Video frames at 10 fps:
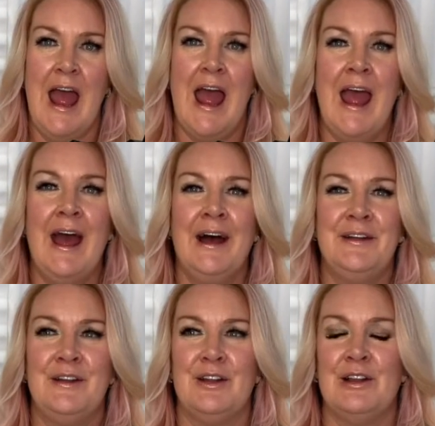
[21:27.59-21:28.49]

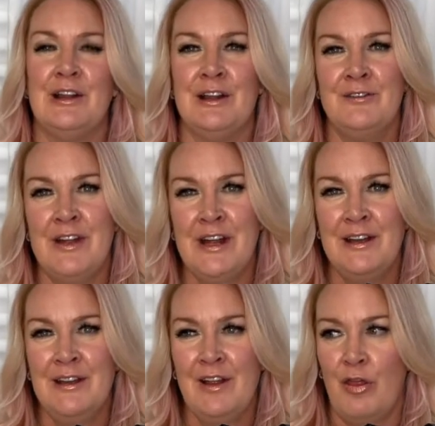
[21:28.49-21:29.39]
and
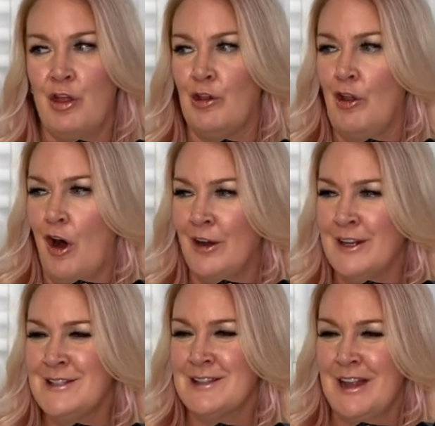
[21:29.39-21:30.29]
living the
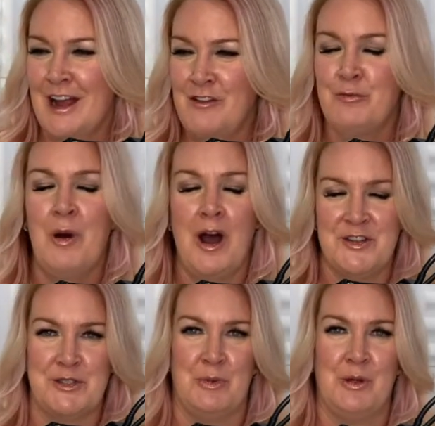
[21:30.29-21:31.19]
longest life
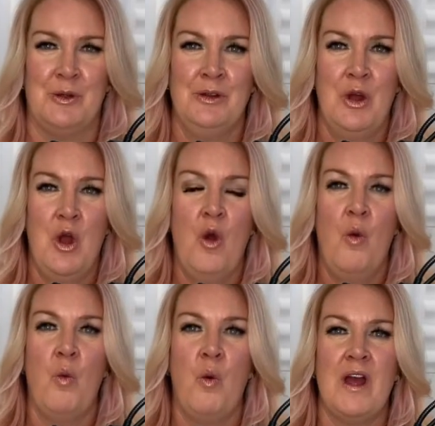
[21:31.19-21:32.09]
possible
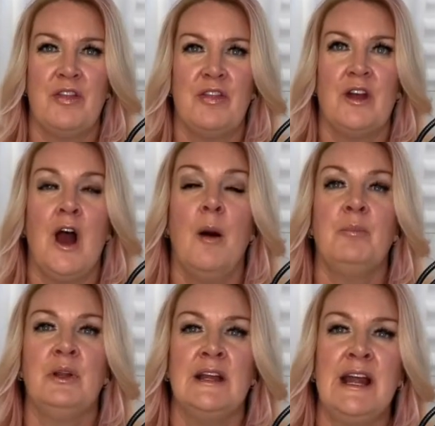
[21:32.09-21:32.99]
with
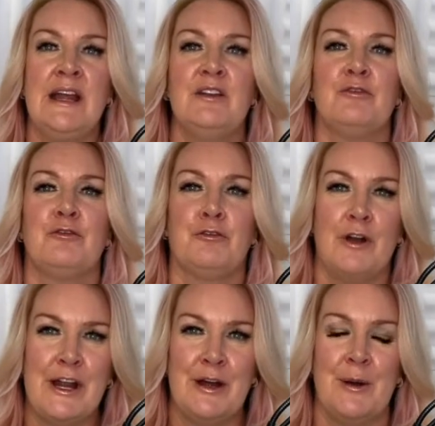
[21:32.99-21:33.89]
complete
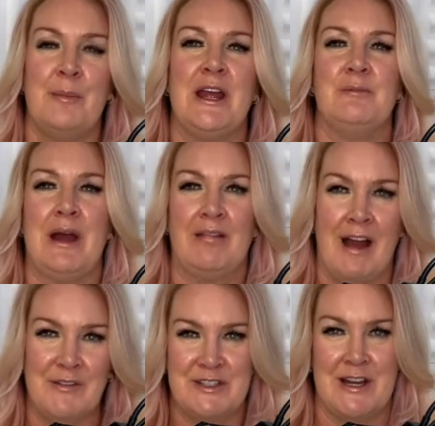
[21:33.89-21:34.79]
freedom in my
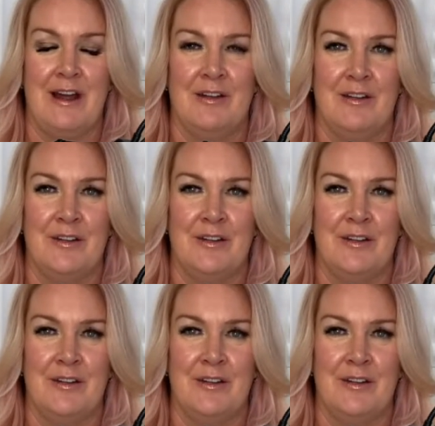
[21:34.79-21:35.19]
lifestyle.